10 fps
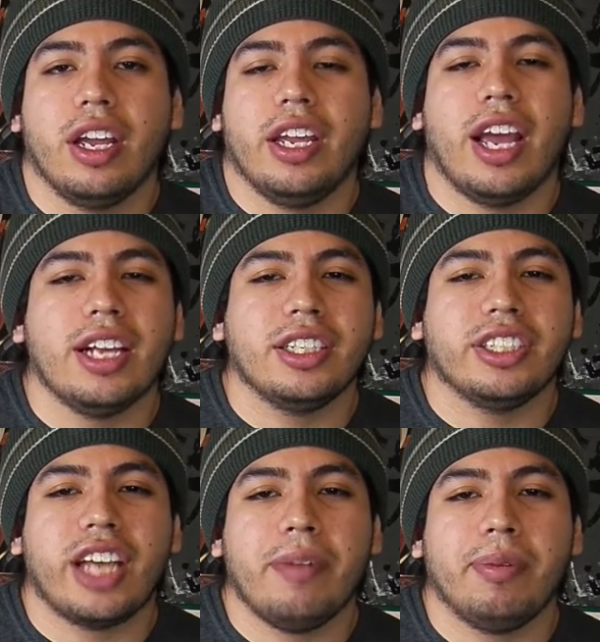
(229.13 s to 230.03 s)
He has a
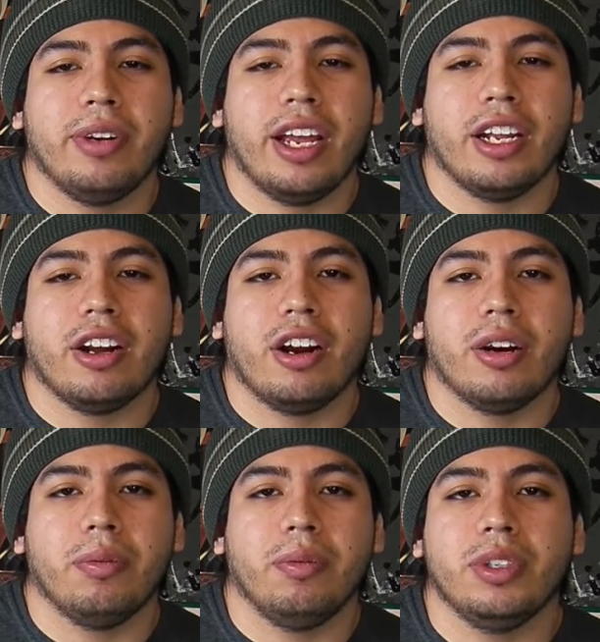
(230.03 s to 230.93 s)
cybernetic
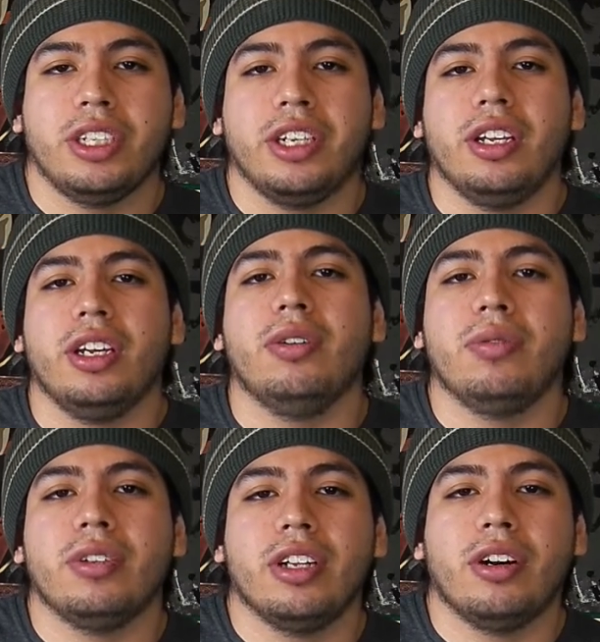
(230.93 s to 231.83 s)
arm, which you
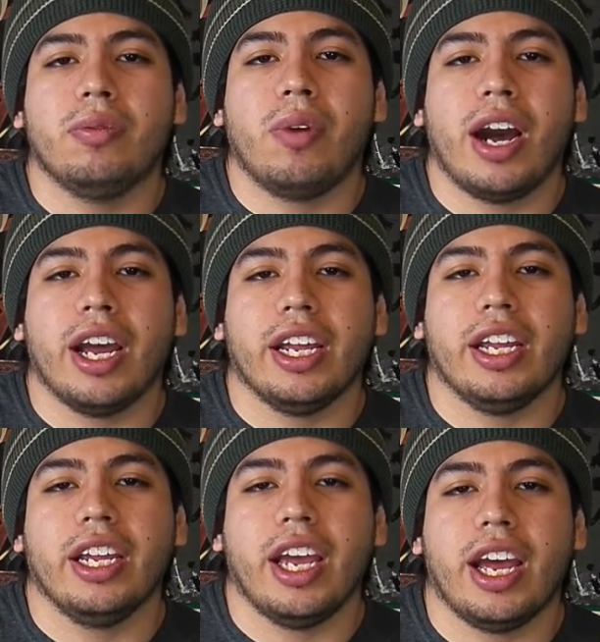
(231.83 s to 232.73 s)
will know why
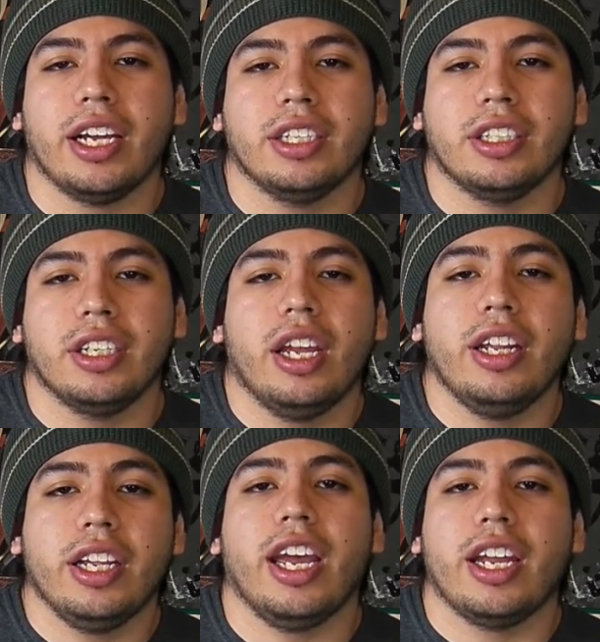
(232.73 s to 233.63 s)
he has
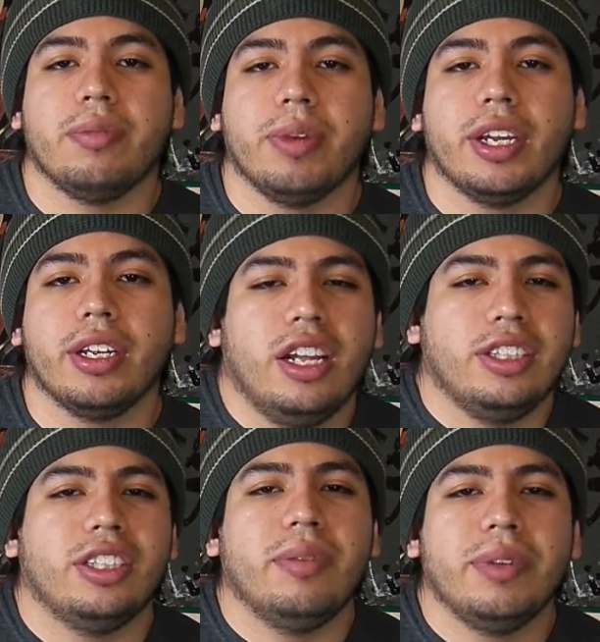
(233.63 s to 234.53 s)
in the anime. In
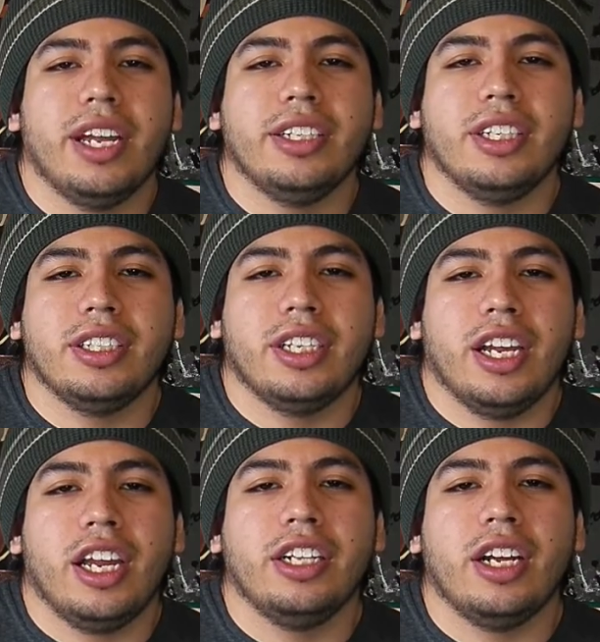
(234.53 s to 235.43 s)
some cases,
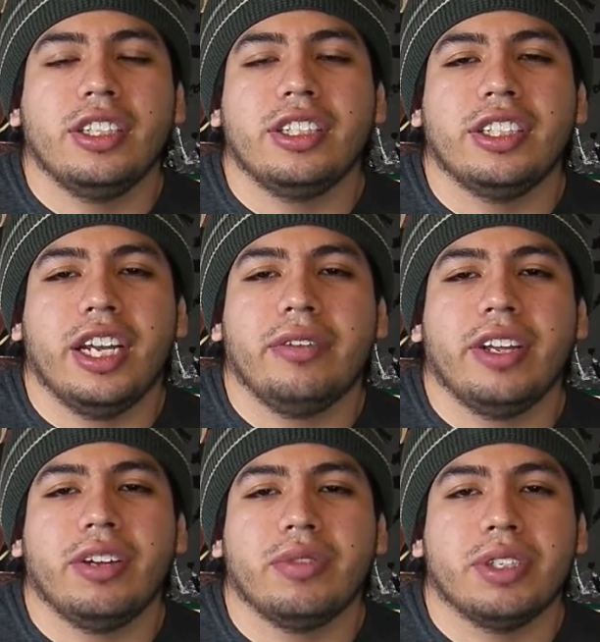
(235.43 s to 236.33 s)
he does the same
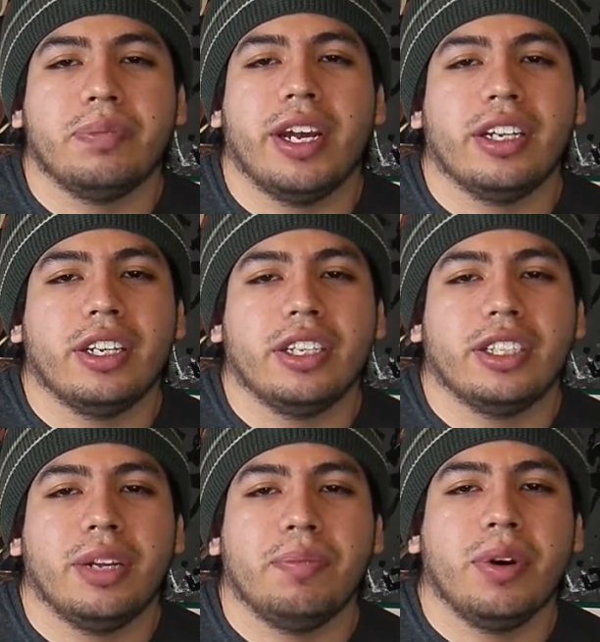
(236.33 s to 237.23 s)
thing what Spike
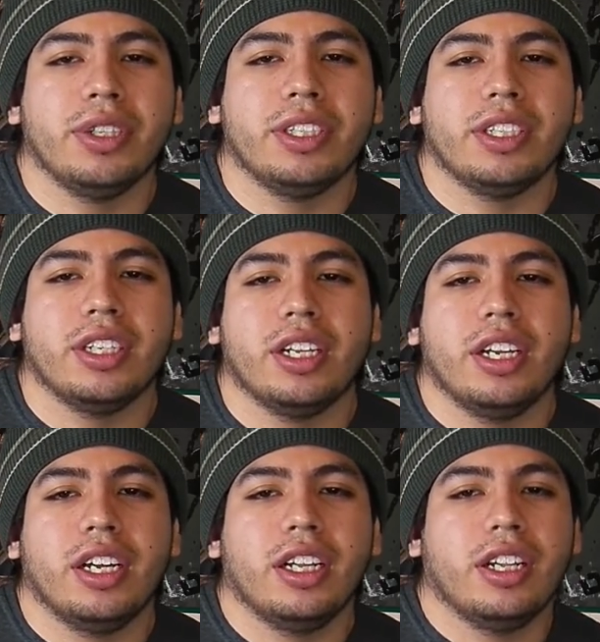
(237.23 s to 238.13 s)
does. He puts
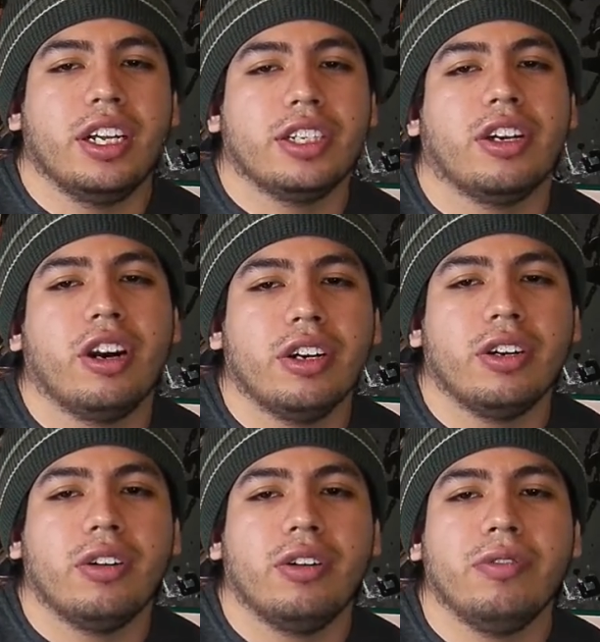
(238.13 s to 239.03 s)
his heart
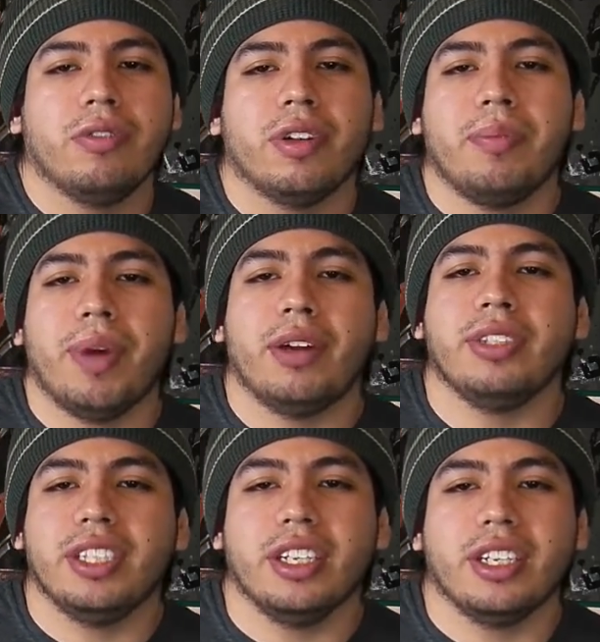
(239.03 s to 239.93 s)
over the
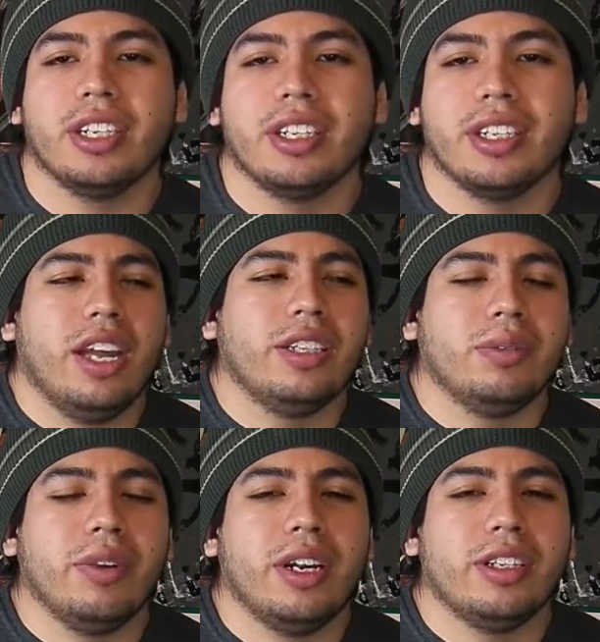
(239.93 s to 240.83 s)
bounty. It's
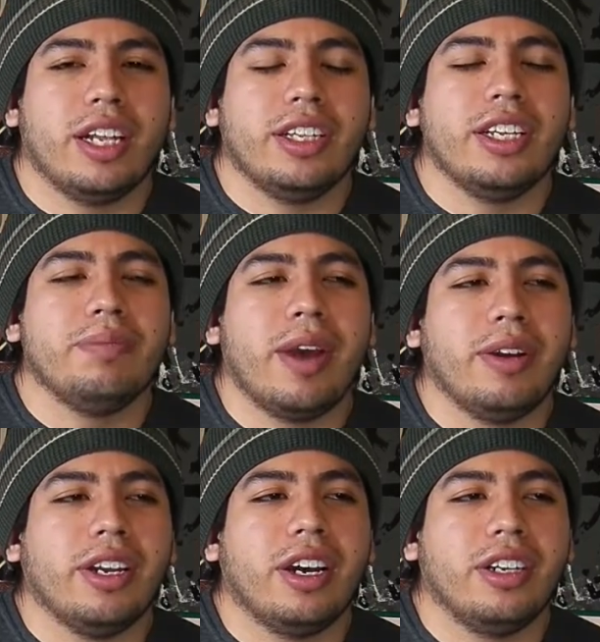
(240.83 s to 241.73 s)
weird that these
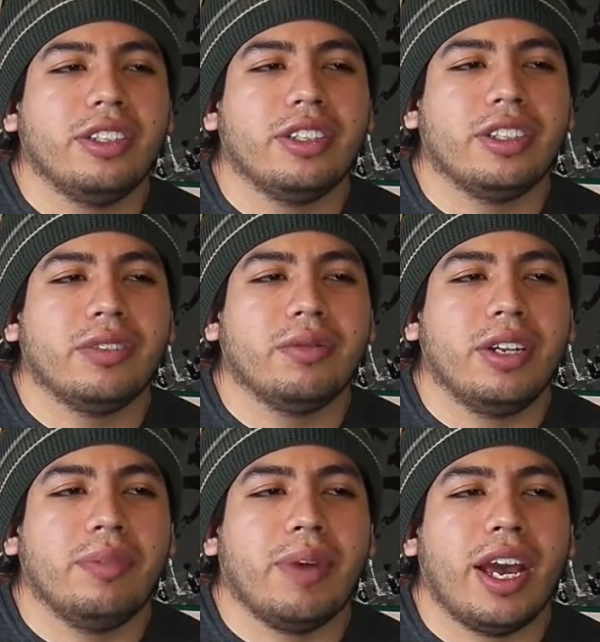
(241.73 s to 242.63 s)
bounty hunters are
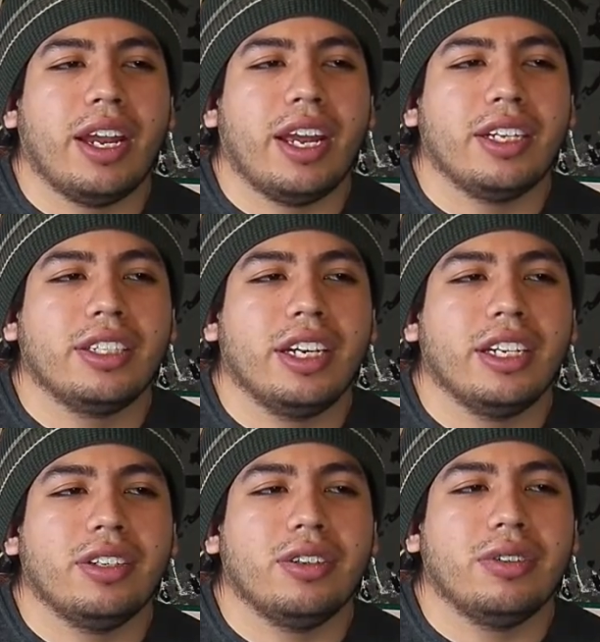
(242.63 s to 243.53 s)
really badass. They
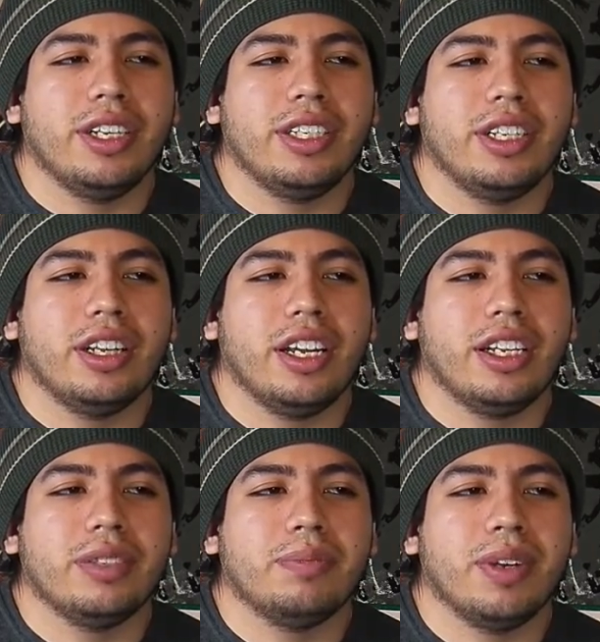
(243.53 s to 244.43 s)
can do crazy
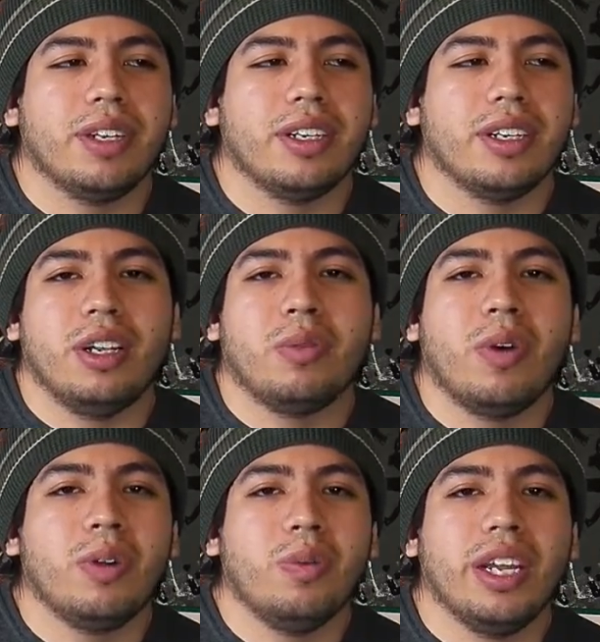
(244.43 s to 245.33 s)
things, but their
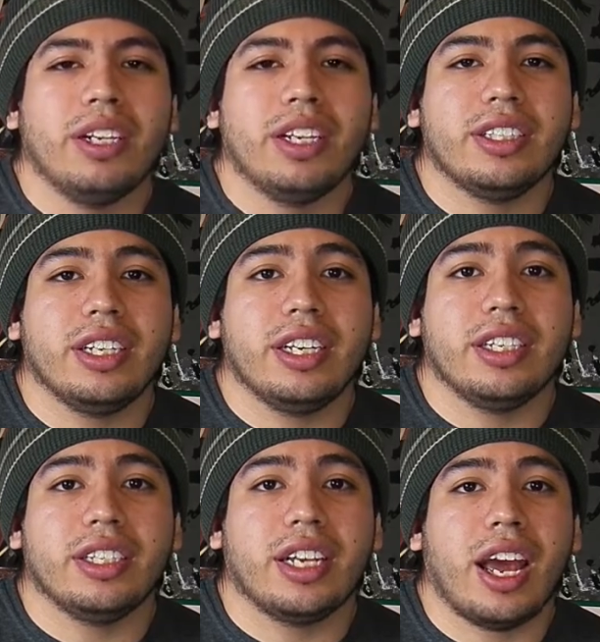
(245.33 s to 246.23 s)
one weakness
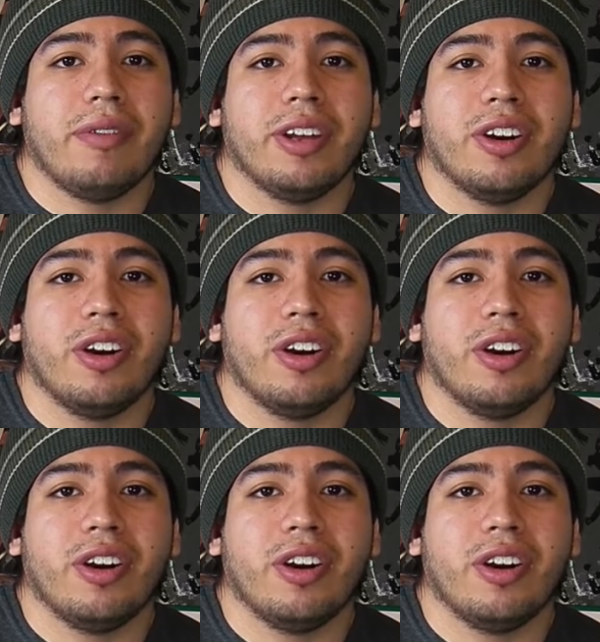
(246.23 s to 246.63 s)
is having a